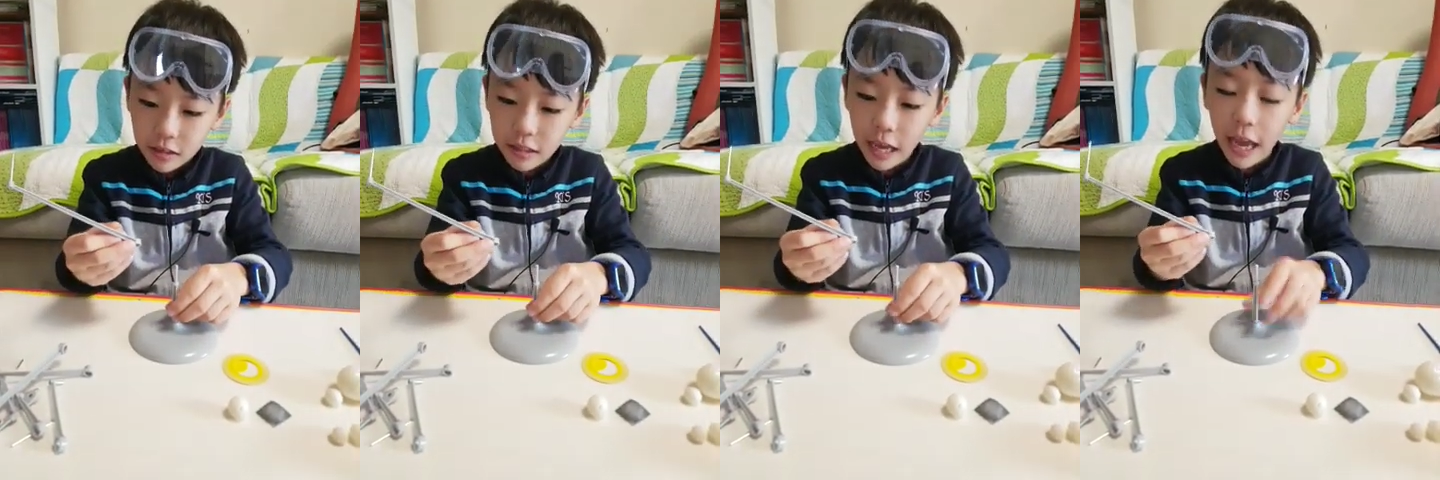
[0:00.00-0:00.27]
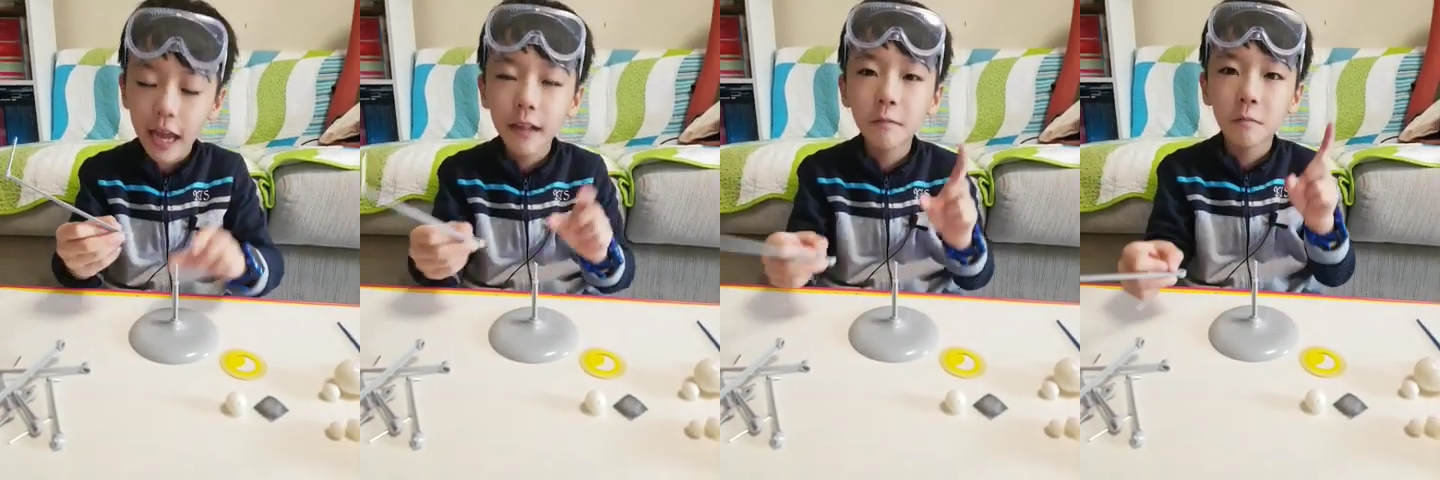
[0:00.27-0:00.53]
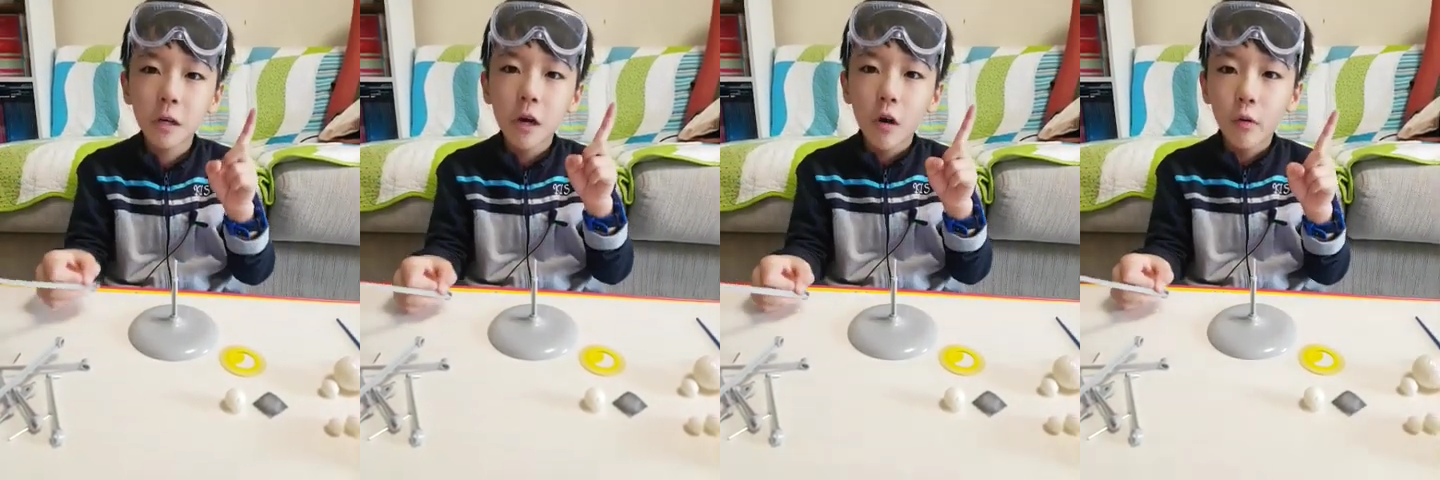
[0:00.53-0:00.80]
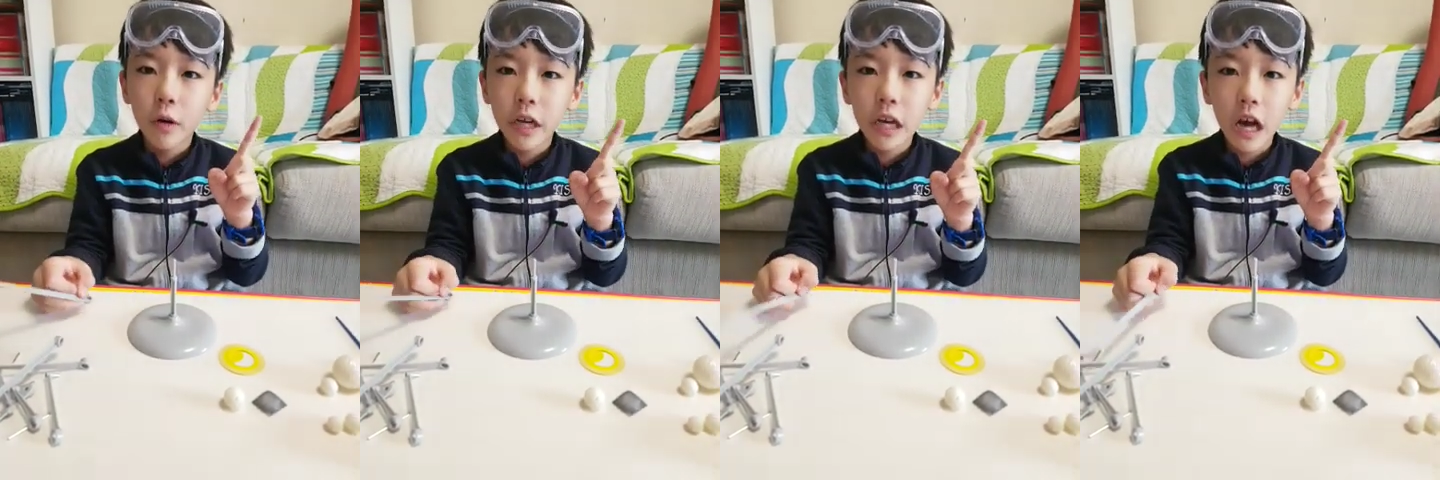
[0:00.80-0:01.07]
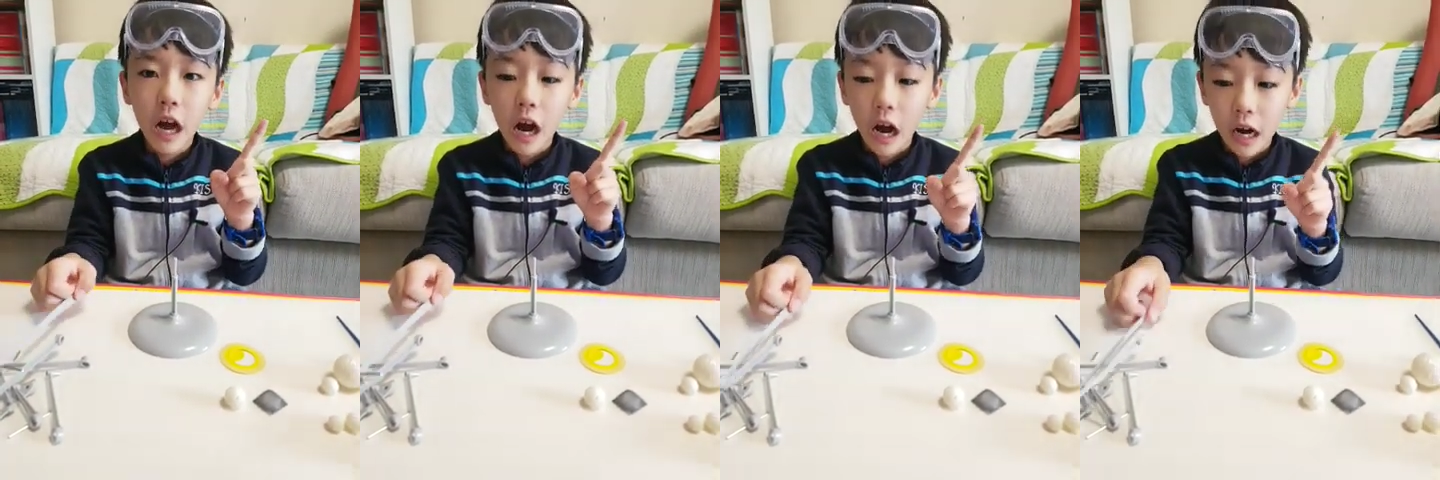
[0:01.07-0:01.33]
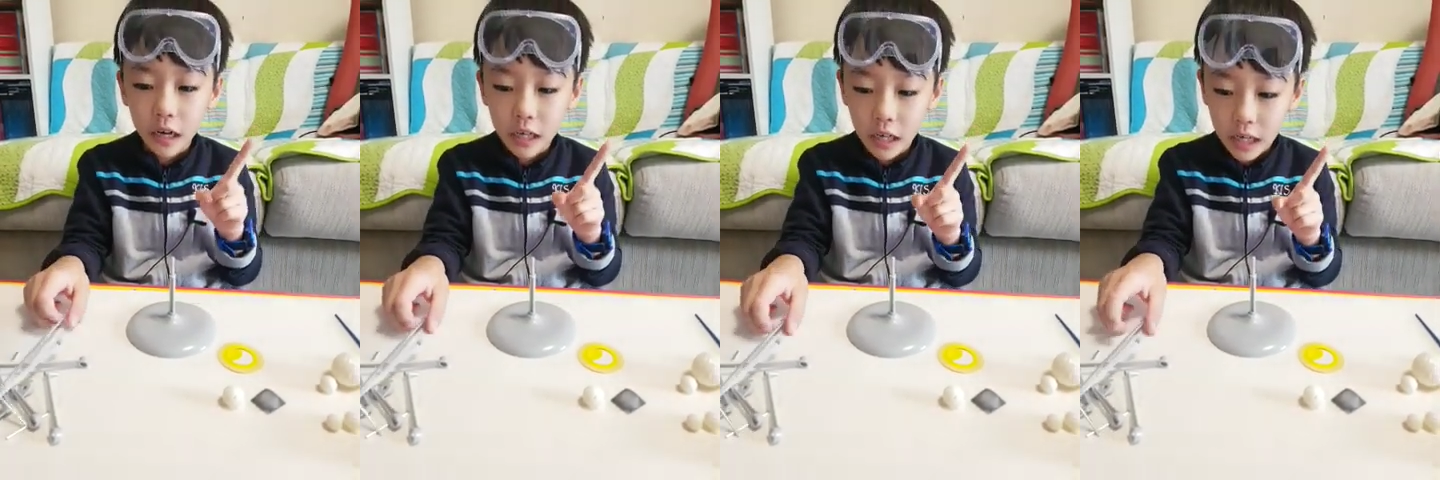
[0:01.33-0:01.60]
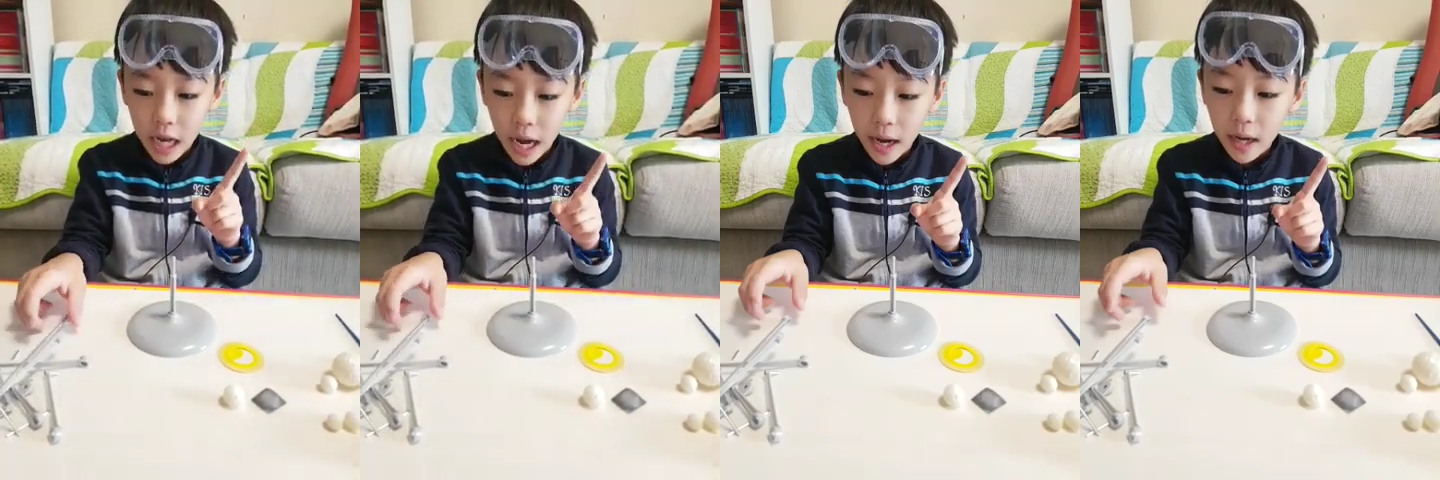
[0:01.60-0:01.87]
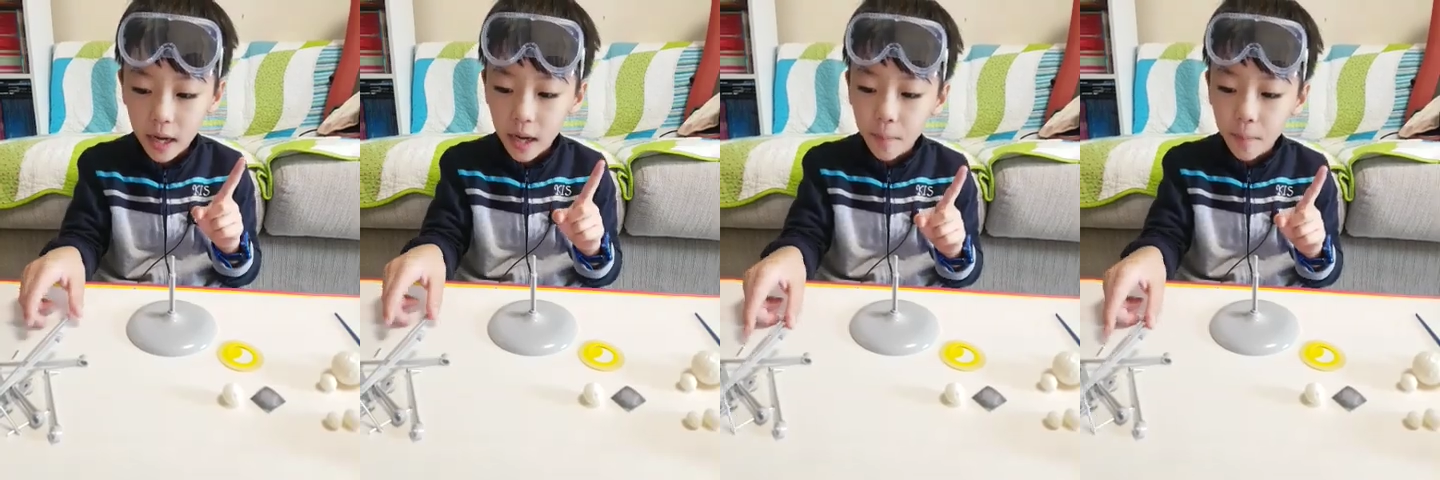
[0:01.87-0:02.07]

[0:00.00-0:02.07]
Then we are gonna